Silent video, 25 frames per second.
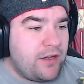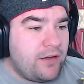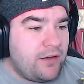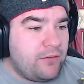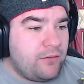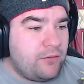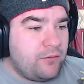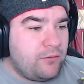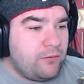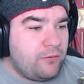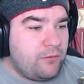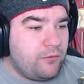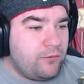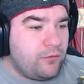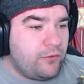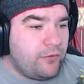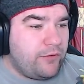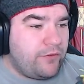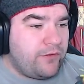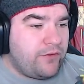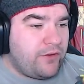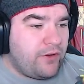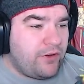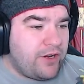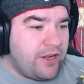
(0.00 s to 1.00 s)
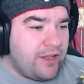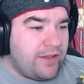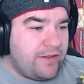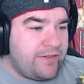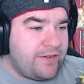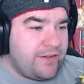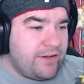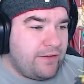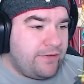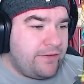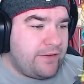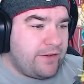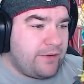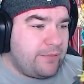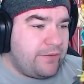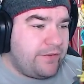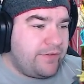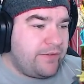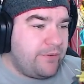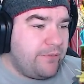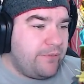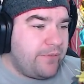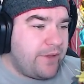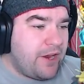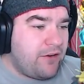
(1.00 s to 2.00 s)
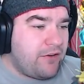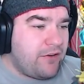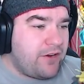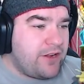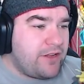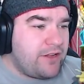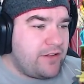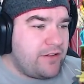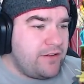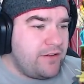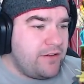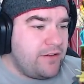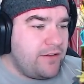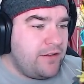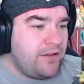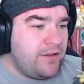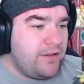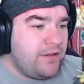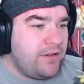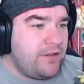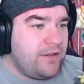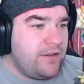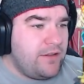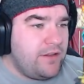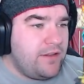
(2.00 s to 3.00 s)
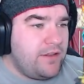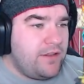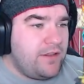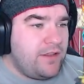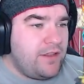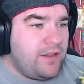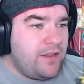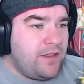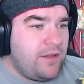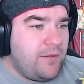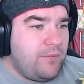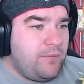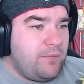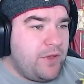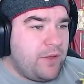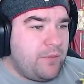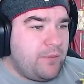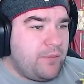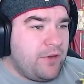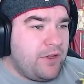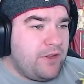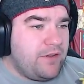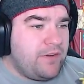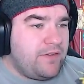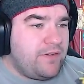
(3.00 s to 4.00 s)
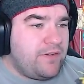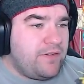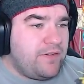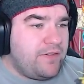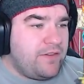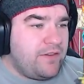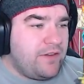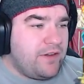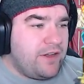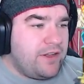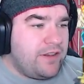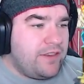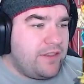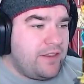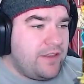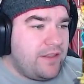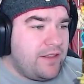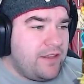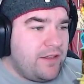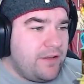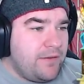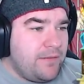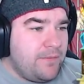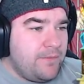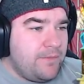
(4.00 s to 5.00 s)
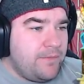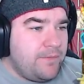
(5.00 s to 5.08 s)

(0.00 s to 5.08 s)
We'll stock ourselves up with some barrier. Big punch to the side there.